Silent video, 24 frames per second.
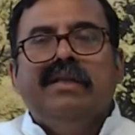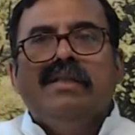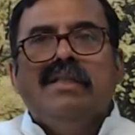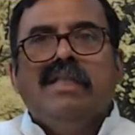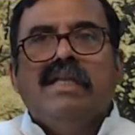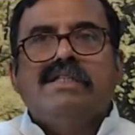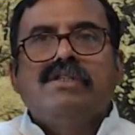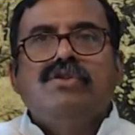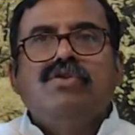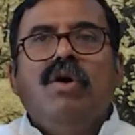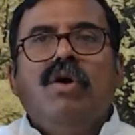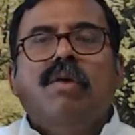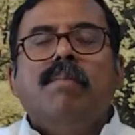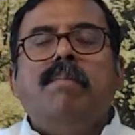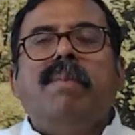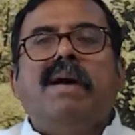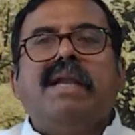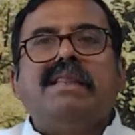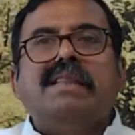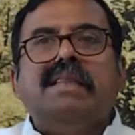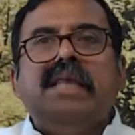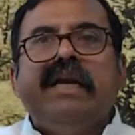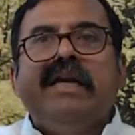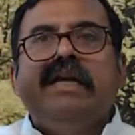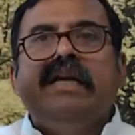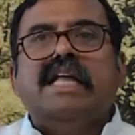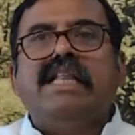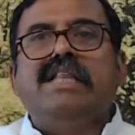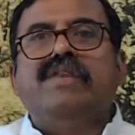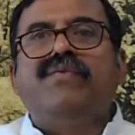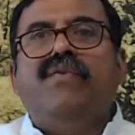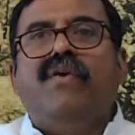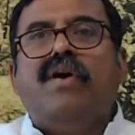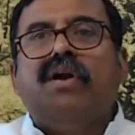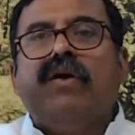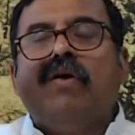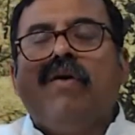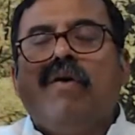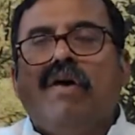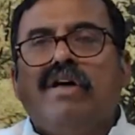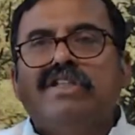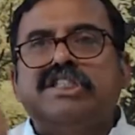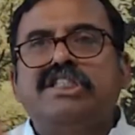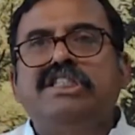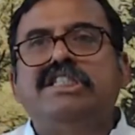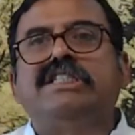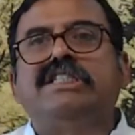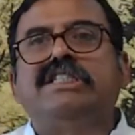There's no birth and death for
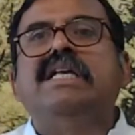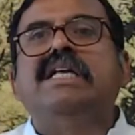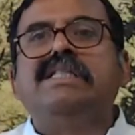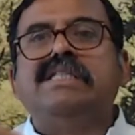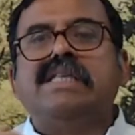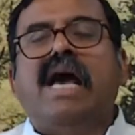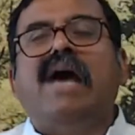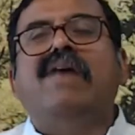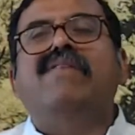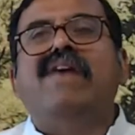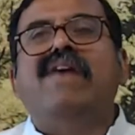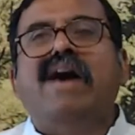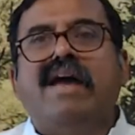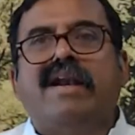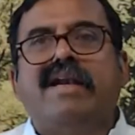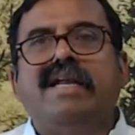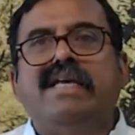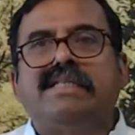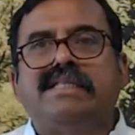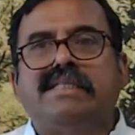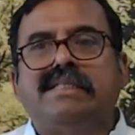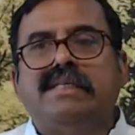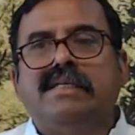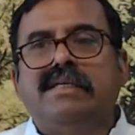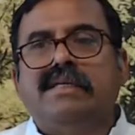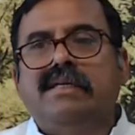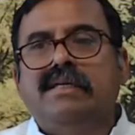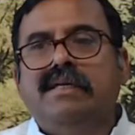consciousness, awareness.